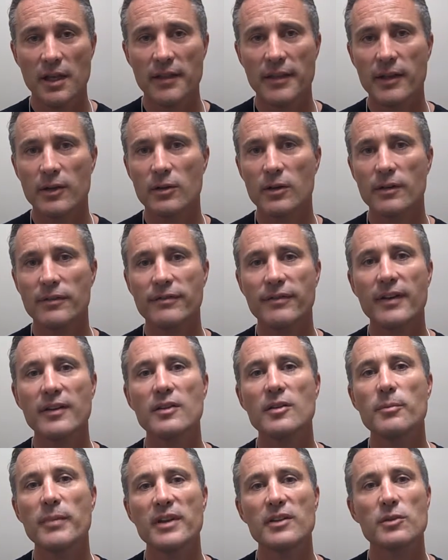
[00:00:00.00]
There are
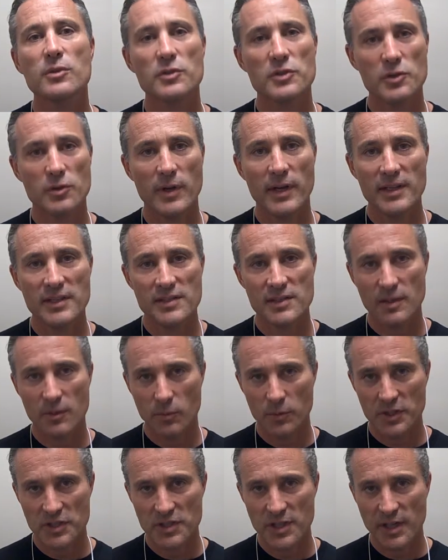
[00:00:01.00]
fundamental traits that
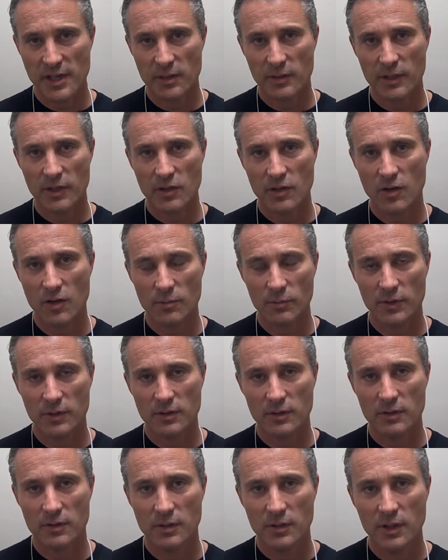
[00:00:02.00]
we share in common
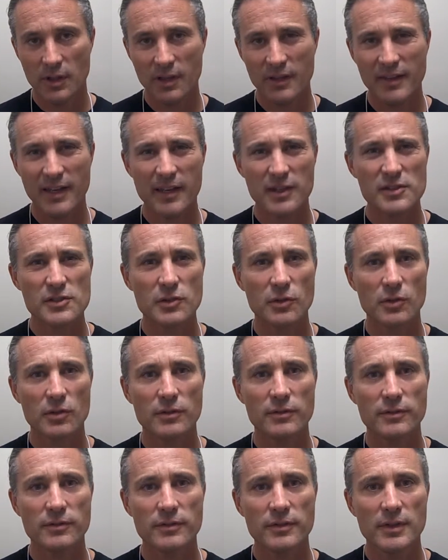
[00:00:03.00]
that are sort
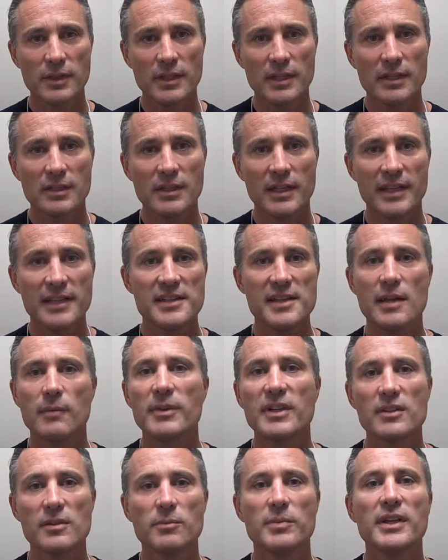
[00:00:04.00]
of
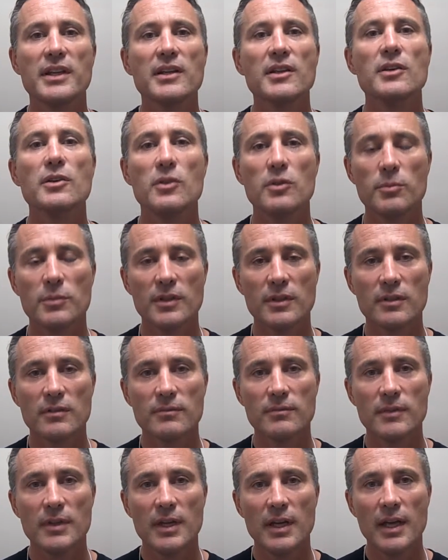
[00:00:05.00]
endemic to being human.
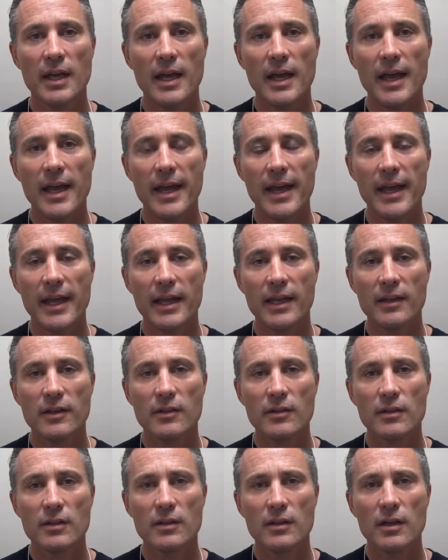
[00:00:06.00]
And
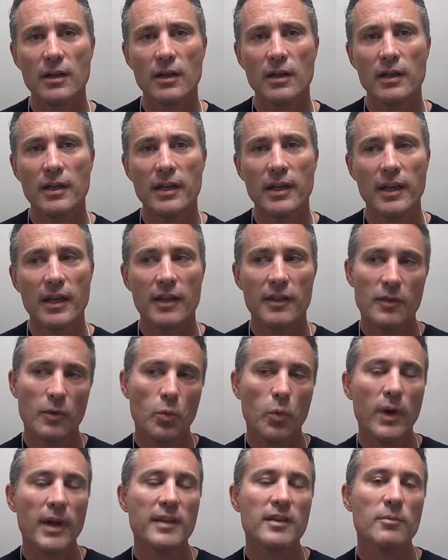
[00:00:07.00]
the
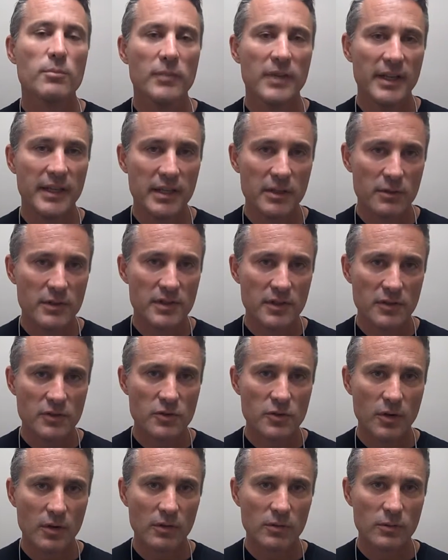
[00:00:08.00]
way that media is
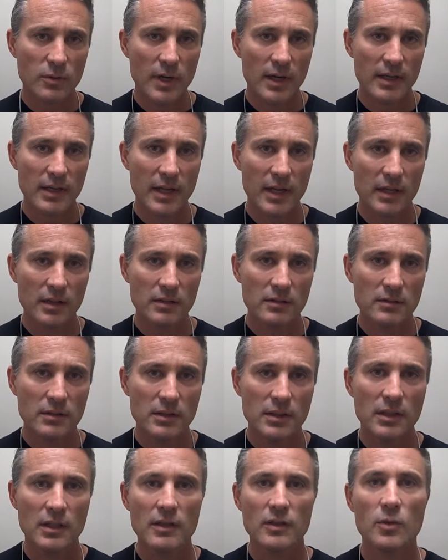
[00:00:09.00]
controlled right now,
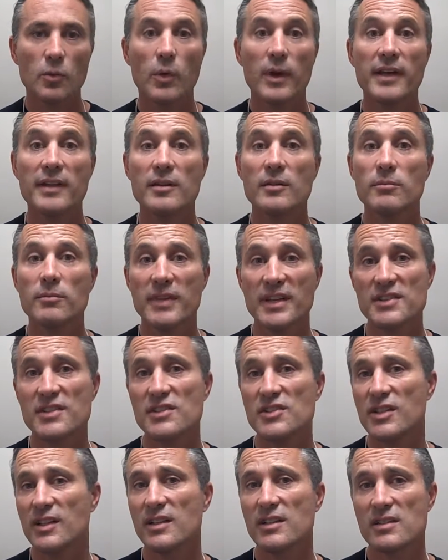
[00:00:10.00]
the way that
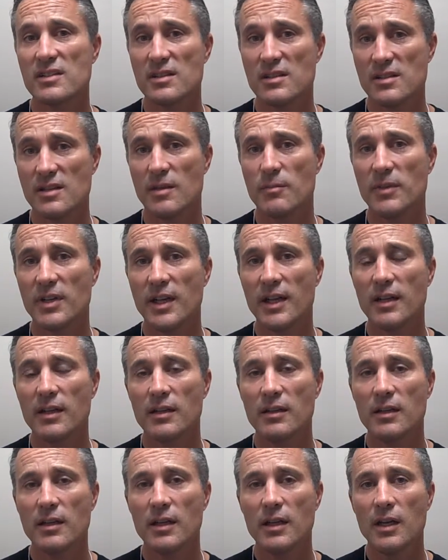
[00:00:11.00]
messaging is
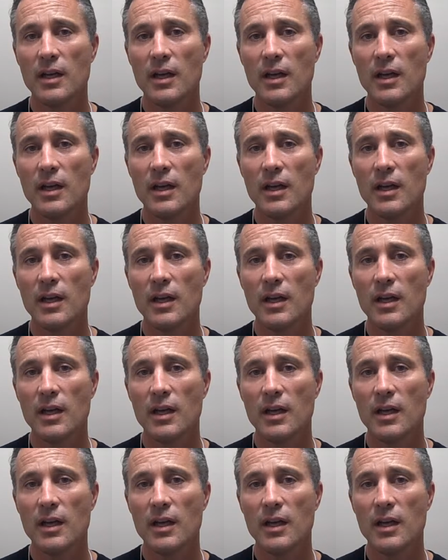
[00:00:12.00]
disseminated,